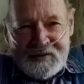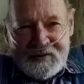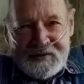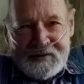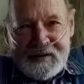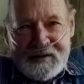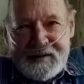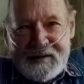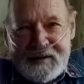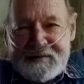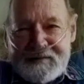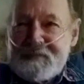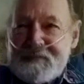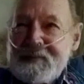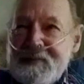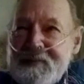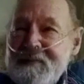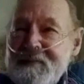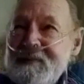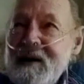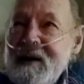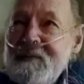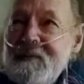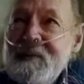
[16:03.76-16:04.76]
no,
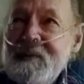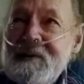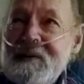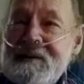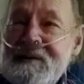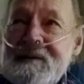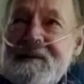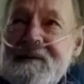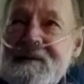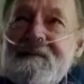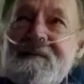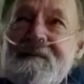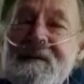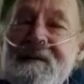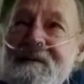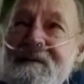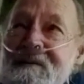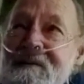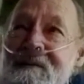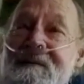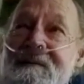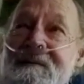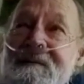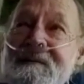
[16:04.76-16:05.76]
that building,
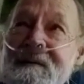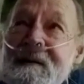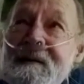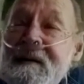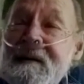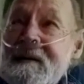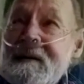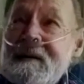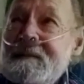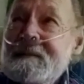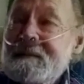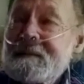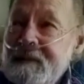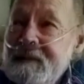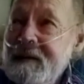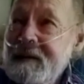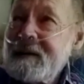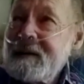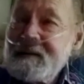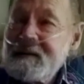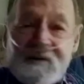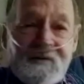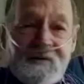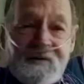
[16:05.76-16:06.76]
I
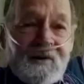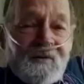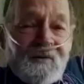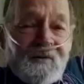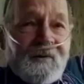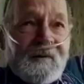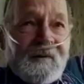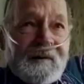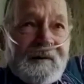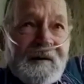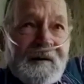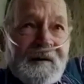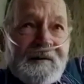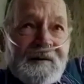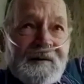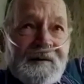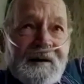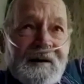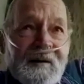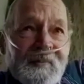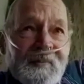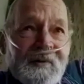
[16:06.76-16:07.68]
don't know where it ended up.